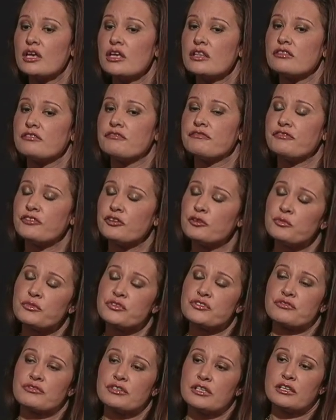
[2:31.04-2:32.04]
the film
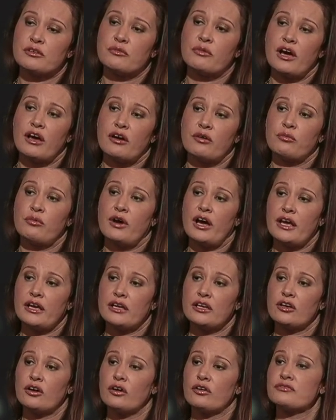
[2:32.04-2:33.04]
was really a
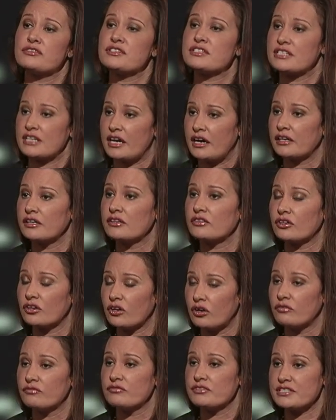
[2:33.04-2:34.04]
way of starting the
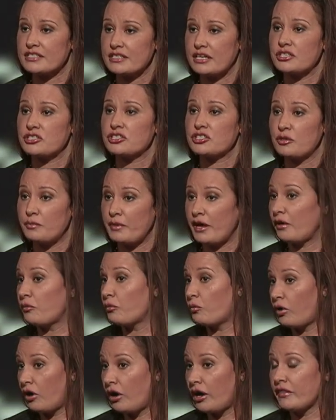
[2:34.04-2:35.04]
conversation about
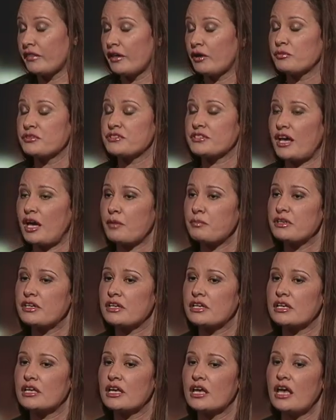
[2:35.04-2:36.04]
why that was
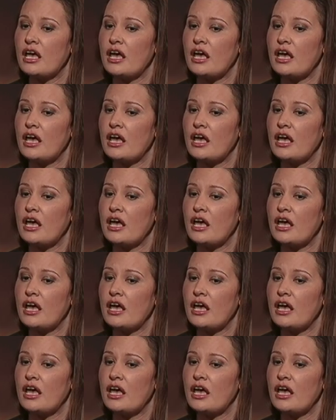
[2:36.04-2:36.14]
happening,